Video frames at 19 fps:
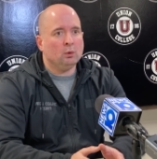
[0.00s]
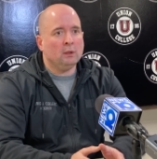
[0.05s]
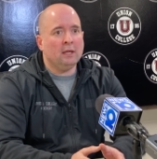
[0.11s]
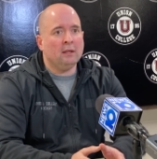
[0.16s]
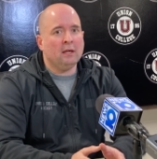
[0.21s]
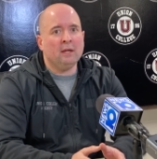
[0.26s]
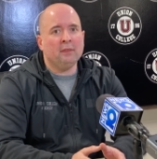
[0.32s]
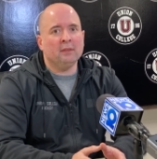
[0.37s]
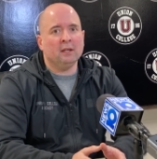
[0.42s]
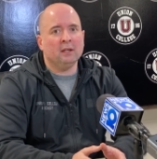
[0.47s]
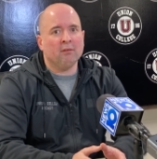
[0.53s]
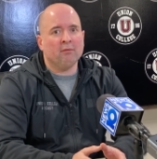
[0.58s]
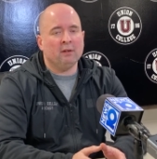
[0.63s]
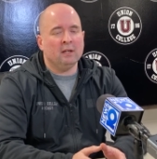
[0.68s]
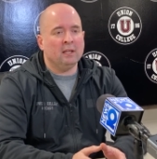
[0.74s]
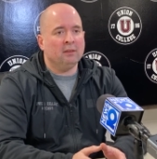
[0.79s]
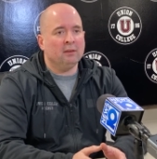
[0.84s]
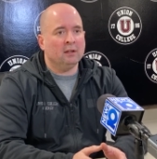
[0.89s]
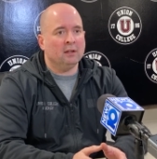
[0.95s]
Well, I, I think if
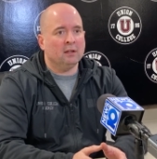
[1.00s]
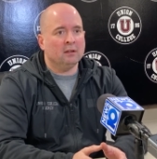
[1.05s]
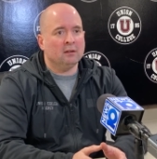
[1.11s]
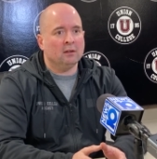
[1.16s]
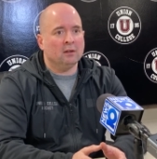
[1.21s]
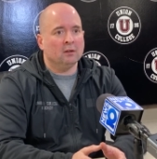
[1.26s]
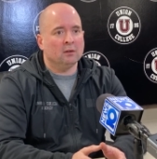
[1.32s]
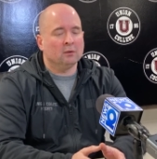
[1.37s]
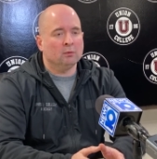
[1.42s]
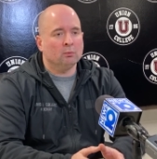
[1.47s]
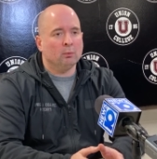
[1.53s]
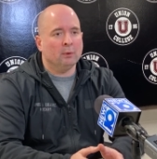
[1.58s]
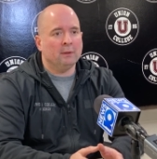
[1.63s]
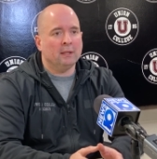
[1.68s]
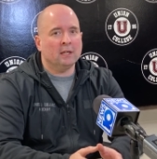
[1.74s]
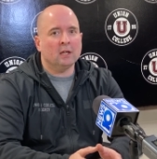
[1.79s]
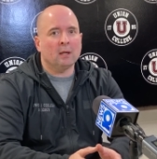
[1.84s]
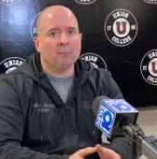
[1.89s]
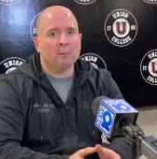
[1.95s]
anything, it, you know, when
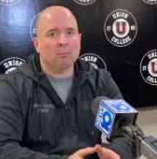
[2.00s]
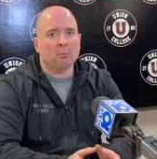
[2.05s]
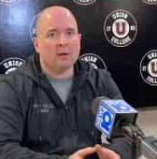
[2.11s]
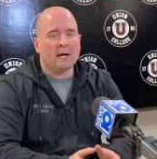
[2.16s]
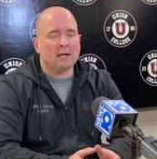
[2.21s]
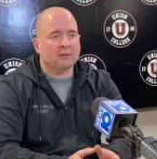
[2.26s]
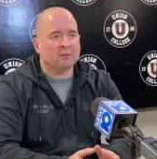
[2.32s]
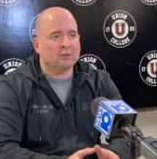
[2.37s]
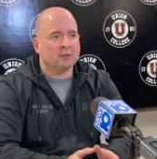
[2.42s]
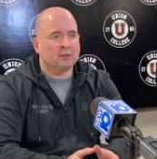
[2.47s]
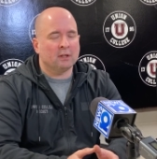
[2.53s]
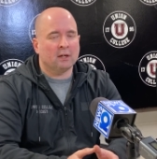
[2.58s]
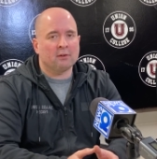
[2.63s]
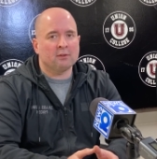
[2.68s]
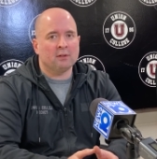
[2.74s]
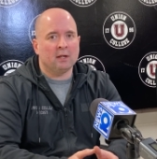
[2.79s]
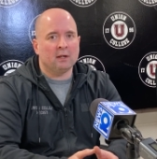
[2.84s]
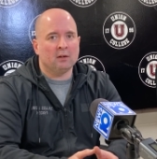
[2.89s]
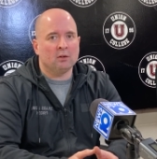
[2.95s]
they come to practice, they're
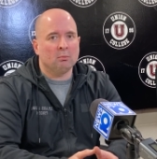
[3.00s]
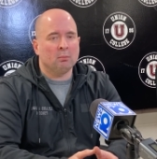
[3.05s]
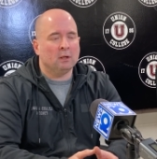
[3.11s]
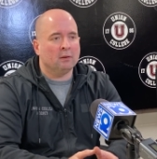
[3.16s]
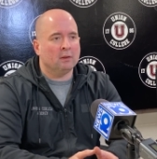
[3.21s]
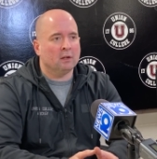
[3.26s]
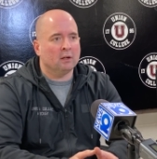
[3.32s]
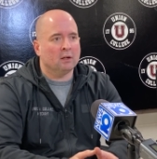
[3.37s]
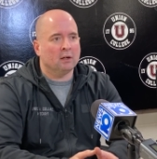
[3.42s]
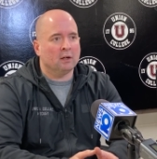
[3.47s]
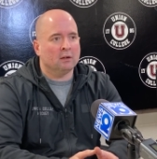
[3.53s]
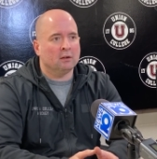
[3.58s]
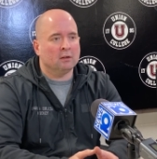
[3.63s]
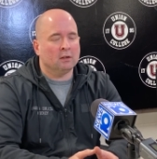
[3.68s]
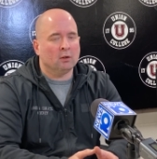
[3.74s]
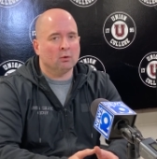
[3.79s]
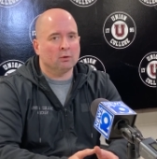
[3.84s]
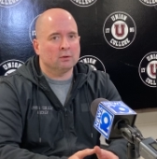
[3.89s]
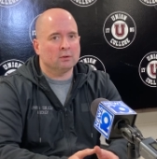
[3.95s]
excited to be there, and
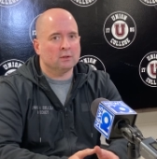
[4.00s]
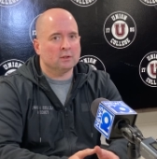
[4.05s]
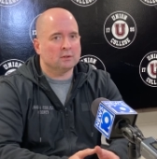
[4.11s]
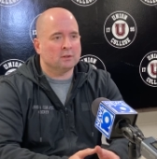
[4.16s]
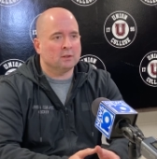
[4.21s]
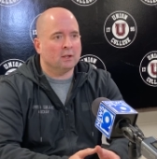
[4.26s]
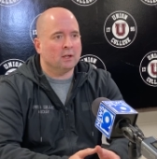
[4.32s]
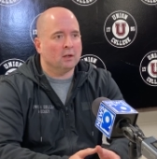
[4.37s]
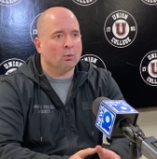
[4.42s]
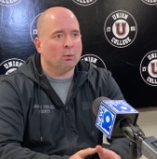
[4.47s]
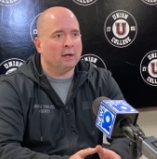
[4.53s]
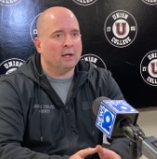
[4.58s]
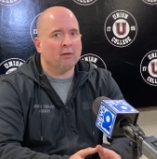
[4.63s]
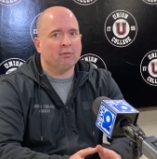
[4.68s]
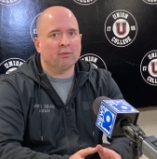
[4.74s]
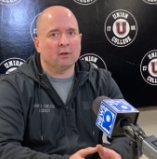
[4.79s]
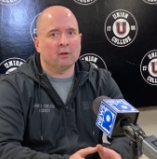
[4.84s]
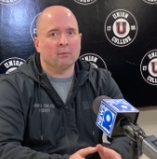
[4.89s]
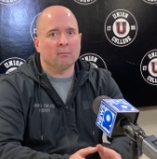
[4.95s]
you know, just to get
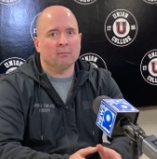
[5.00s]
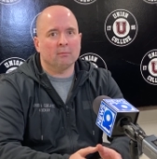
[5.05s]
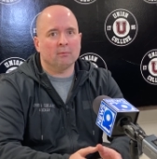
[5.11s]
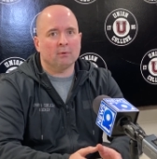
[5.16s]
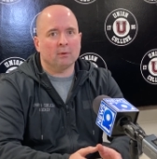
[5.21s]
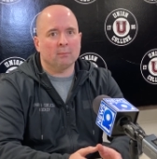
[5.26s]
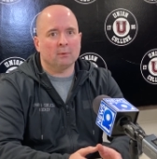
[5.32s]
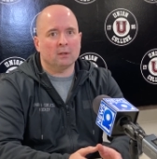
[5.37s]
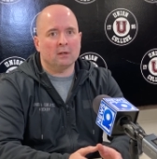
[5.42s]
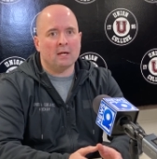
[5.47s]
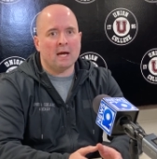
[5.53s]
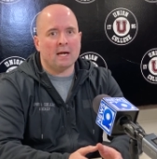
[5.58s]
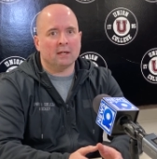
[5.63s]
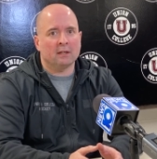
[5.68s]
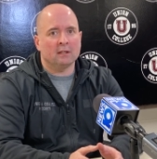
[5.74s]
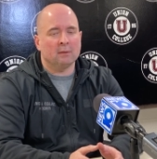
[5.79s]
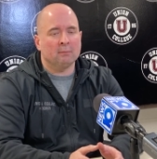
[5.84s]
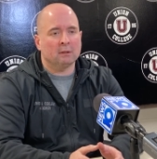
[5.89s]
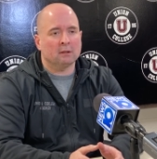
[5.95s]
away from from their
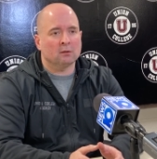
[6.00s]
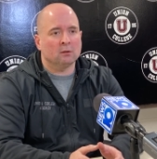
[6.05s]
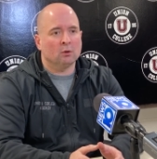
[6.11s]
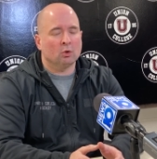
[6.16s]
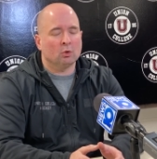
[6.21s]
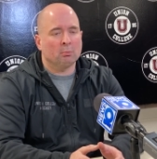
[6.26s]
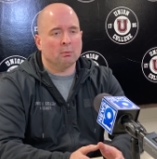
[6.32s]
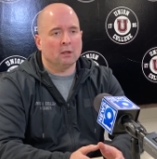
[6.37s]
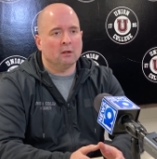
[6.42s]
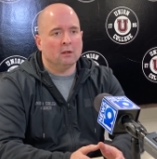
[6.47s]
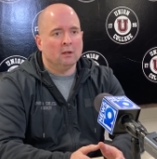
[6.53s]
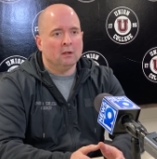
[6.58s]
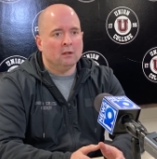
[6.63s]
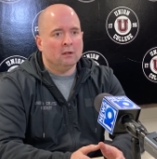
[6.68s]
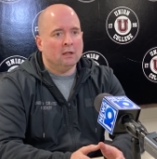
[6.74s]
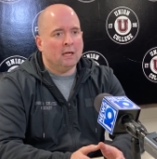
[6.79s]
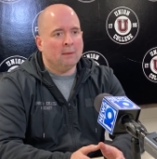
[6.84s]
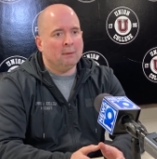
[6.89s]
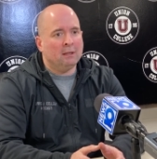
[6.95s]
academic load. But
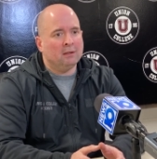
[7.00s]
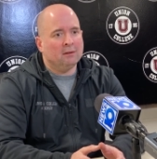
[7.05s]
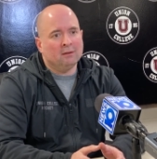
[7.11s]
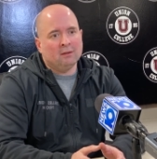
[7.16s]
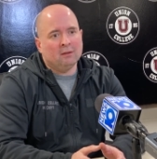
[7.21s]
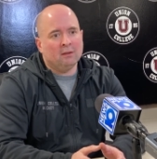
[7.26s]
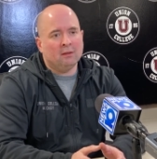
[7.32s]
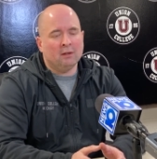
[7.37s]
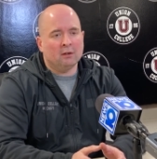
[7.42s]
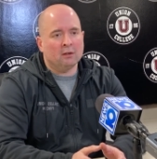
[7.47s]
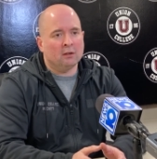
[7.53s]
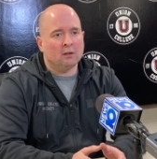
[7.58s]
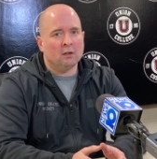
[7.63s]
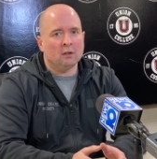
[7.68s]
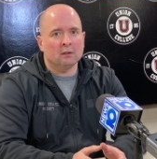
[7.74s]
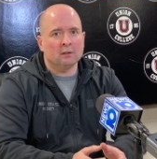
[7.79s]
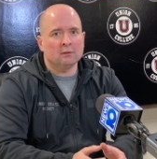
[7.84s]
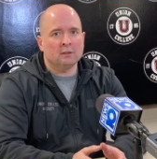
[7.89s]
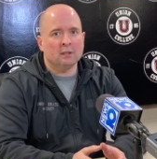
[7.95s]
I mean, they're
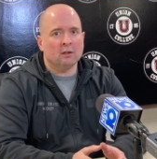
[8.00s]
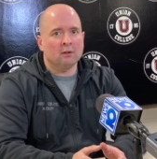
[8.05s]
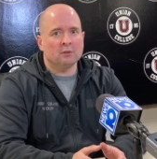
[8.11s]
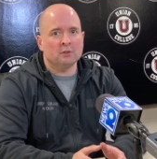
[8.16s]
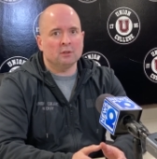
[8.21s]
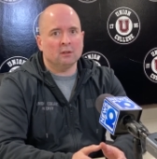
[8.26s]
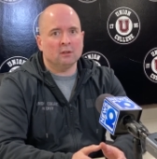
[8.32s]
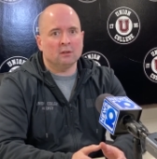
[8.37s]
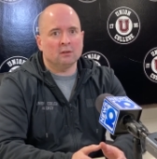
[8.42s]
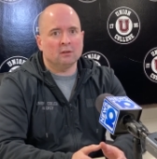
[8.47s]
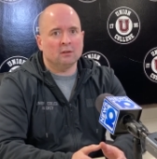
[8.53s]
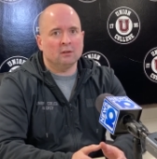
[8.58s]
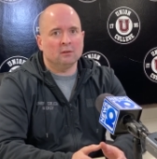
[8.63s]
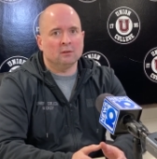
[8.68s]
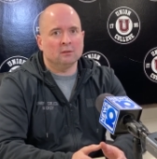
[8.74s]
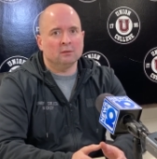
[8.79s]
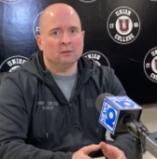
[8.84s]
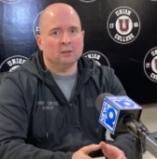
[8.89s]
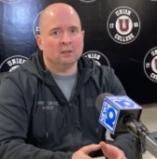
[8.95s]
all intelligent, you
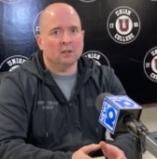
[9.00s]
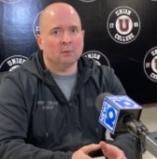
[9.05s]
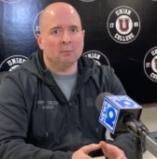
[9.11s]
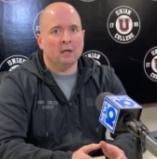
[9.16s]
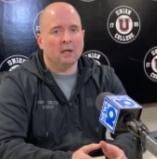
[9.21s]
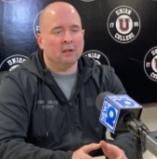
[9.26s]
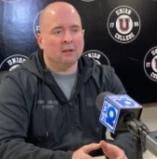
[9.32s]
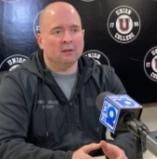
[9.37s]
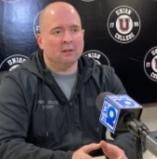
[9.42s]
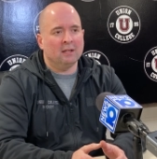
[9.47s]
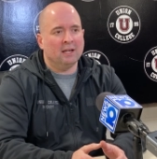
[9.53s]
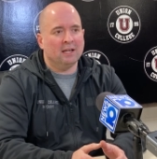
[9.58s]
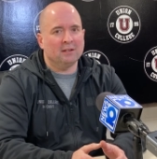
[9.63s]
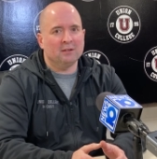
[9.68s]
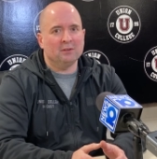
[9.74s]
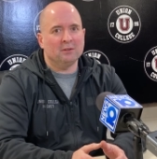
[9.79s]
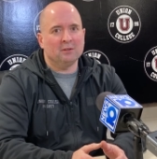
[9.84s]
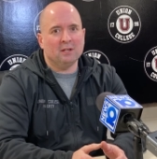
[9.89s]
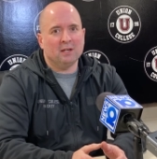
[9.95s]
know, young men, and
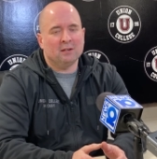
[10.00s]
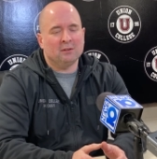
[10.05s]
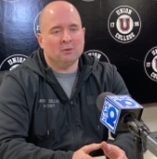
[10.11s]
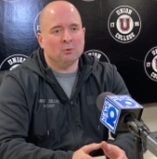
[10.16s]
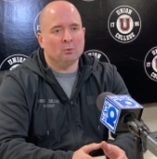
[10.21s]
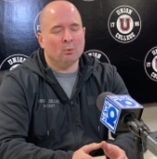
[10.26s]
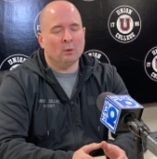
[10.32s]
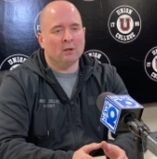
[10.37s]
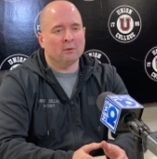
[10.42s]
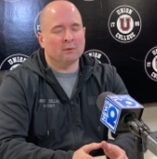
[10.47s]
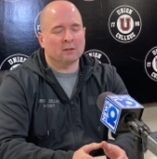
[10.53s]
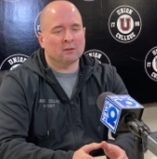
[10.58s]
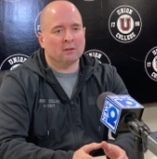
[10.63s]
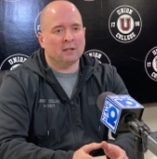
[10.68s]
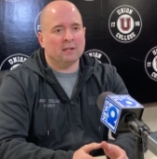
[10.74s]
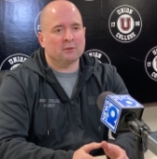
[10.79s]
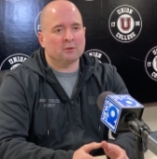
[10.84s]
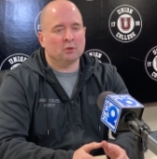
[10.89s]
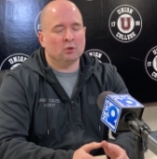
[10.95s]
and and do well in the
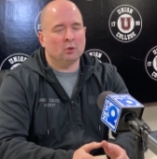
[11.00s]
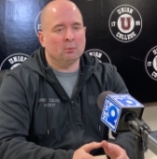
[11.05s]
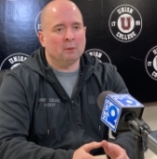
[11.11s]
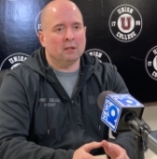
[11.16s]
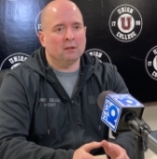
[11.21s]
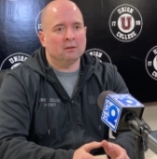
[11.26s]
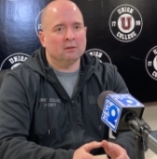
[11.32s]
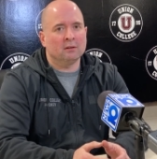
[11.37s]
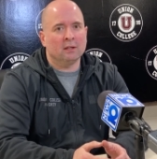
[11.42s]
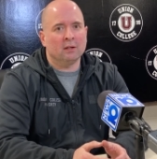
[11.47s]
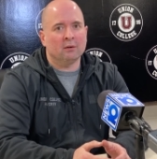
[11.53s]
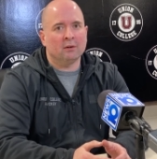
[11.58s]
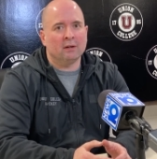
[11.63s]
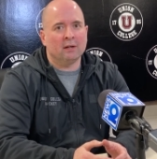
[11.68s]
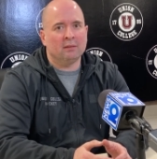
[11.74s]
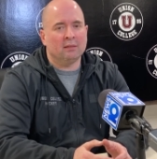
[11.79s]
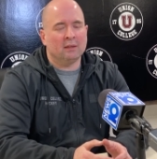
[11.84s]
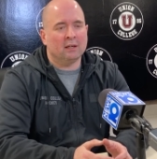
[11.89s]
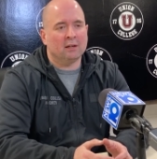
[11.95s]
classroom. And you know,
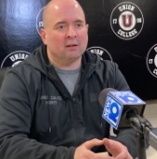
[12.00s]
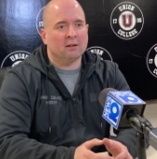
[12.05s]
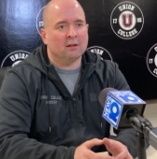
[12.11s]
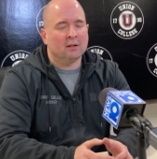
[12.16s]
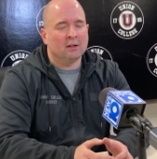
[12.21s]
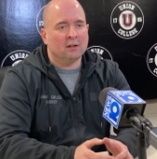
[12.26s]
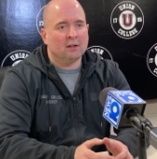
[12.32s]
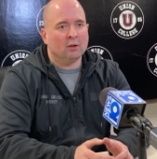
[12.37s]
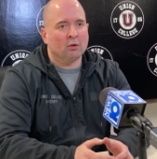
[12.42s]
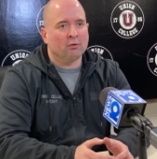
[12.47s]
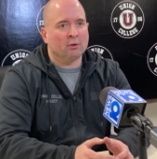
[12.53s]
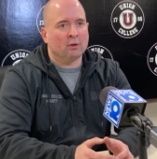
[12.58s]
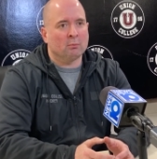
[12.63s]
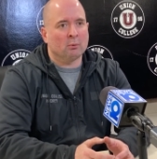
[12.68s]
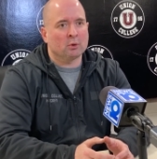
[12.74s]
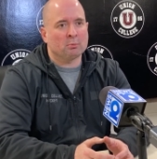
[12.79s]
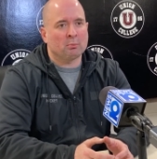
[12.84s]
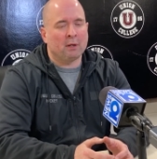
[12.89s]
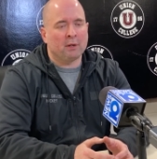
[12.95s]
I think you know, for the
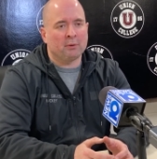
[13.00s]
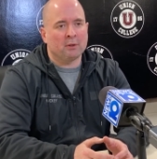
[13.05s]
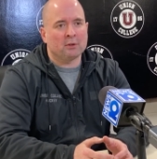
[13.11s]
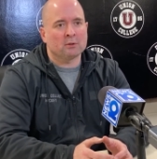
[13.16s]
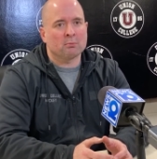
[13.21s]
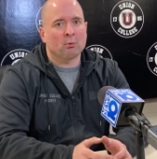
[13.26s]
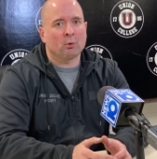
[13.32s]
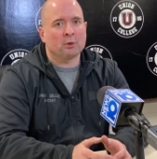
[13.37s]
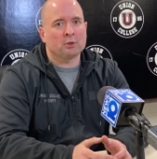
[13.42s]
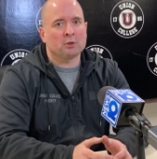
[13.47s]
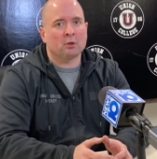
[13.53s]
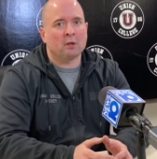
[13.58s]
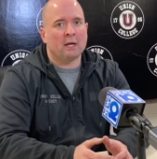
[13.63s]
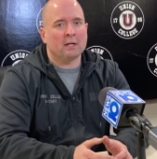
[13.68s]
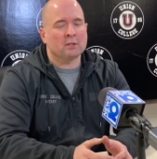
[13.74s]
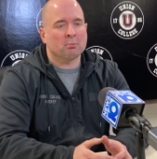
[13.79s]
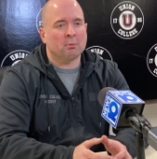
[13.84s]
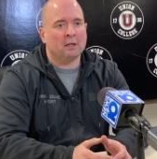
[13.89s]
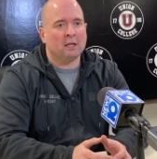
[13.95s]
most part, there's more
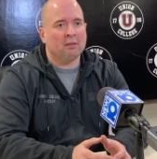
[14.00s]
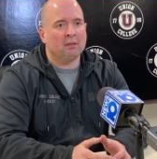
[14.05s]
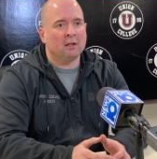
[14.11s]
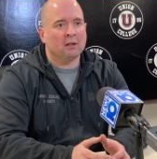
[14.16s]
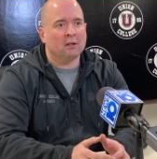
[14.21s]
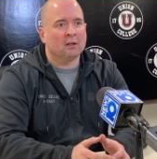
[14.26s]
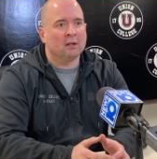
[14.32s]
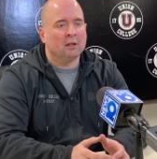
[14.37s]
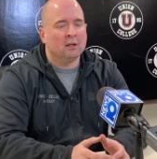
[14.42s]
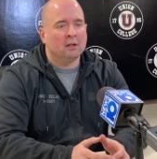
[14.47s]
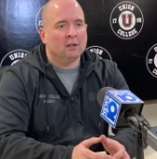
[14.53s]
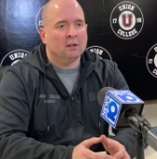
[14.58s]
stress, but I think